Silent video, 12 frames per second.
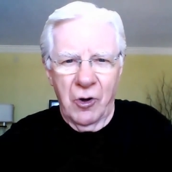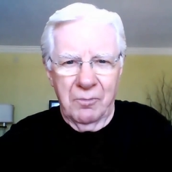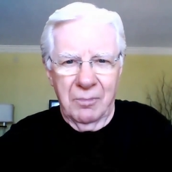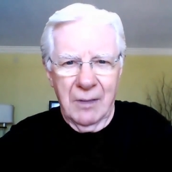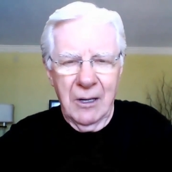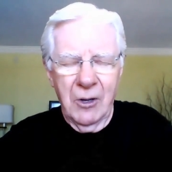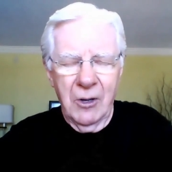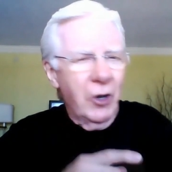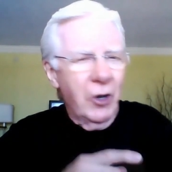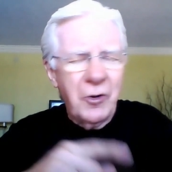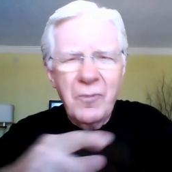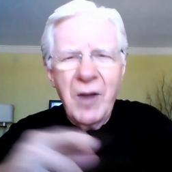Look around
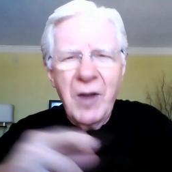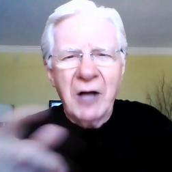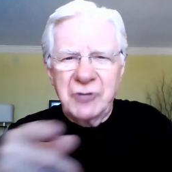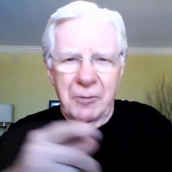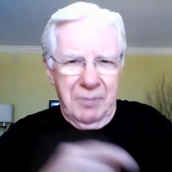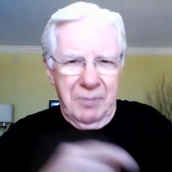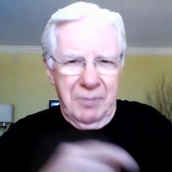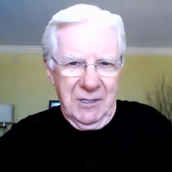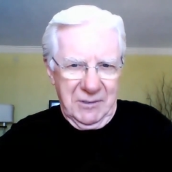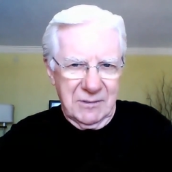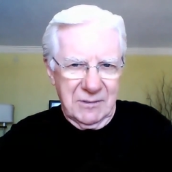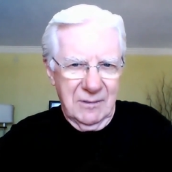your business.
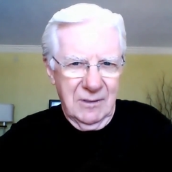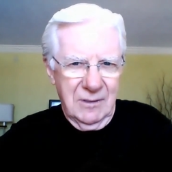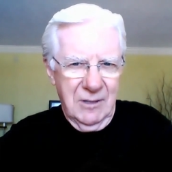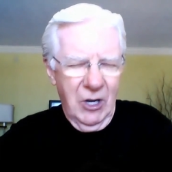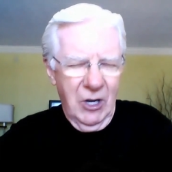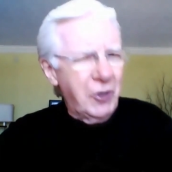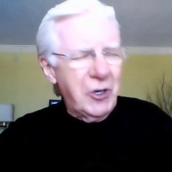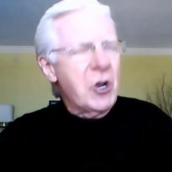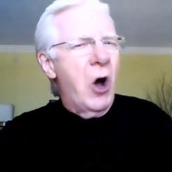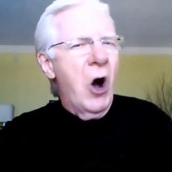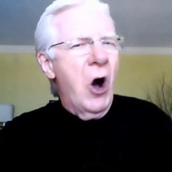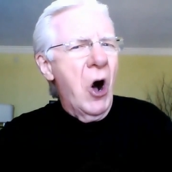Look at all the
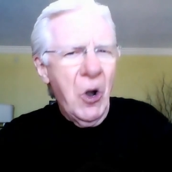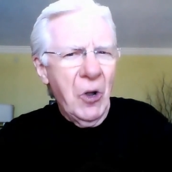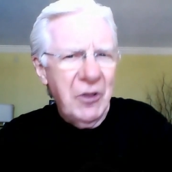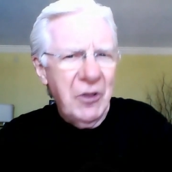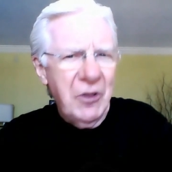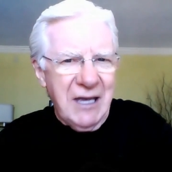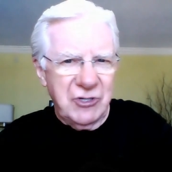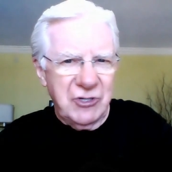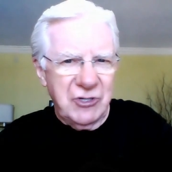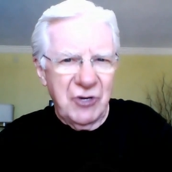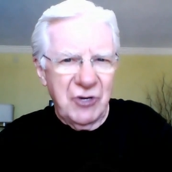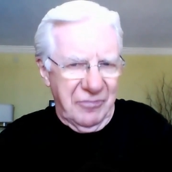things you've got there.